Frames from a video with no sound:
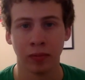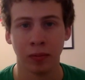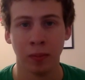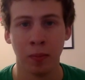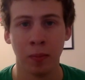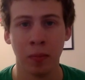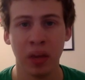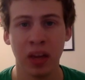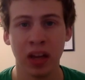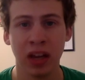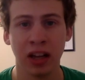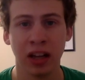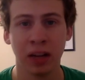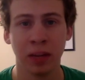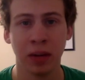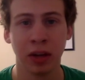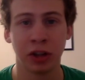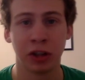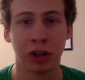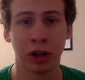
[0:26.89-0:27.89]
Me and the
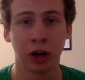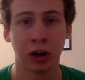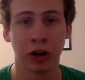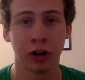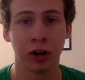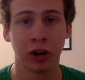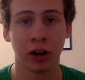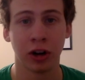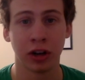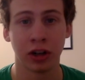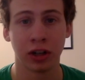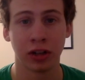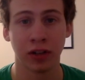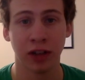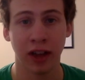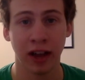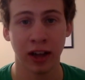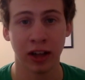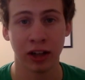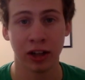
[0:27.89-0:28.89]
McJuggerNuggets
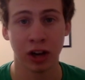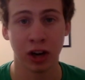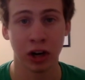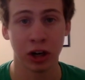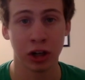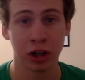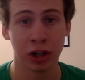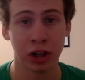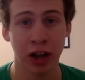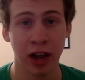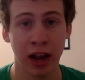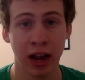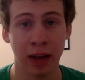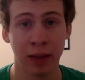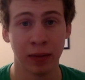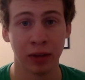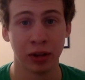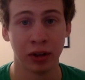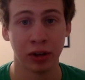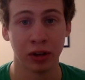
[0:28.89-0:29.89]
fans are
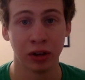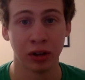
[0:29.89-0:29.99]
ashamed